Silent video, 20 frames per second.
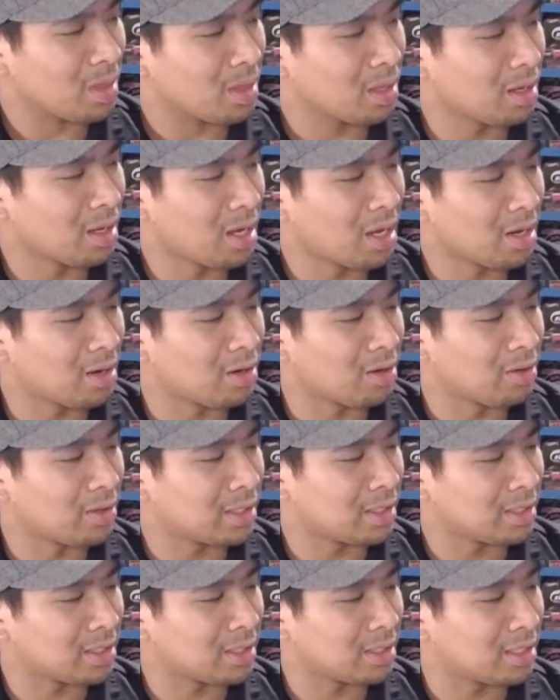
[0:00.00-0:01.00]
I don't know,
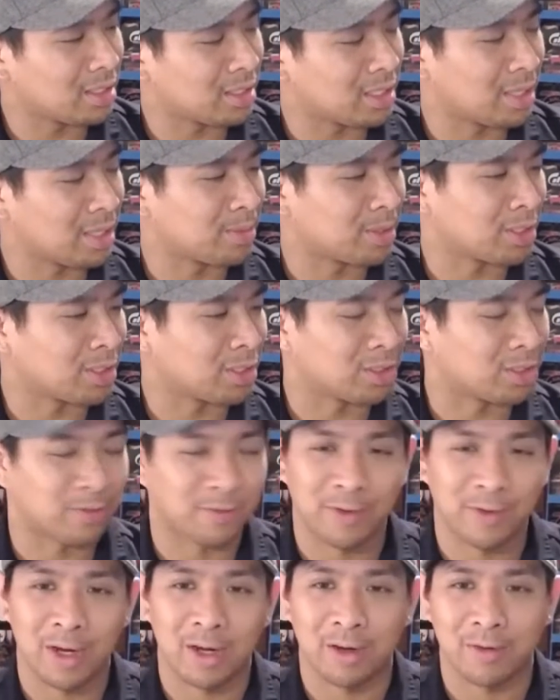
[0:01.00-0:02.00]
this game just looks
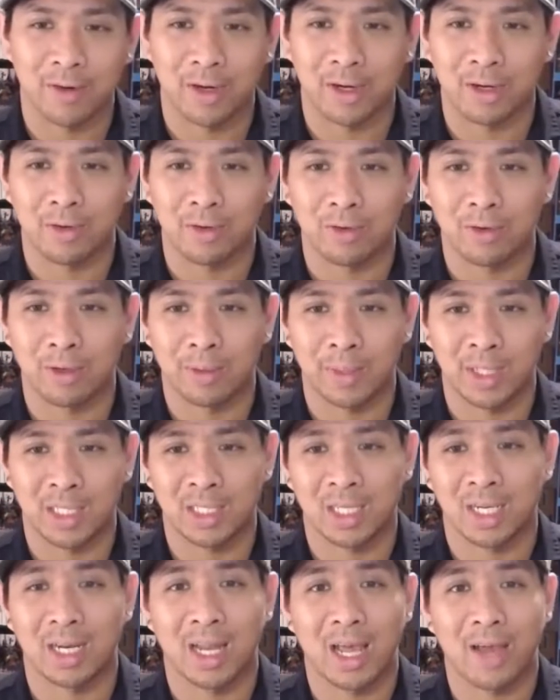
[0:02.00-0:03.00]
very, very cool. I'm
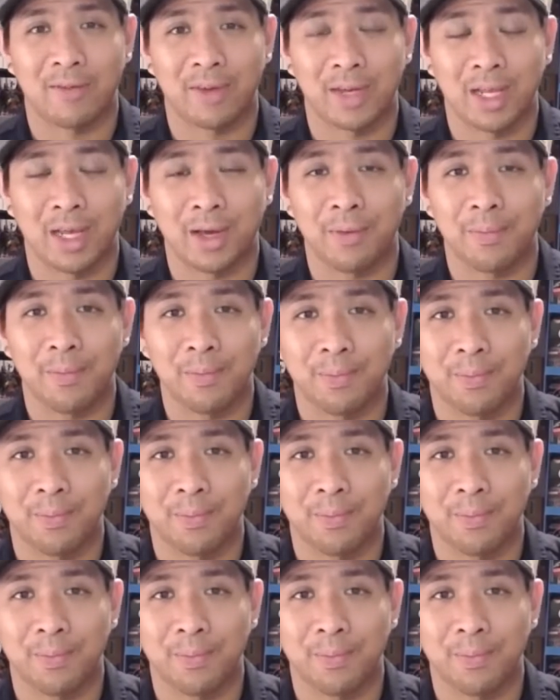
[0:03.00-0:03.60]
excited to have it now.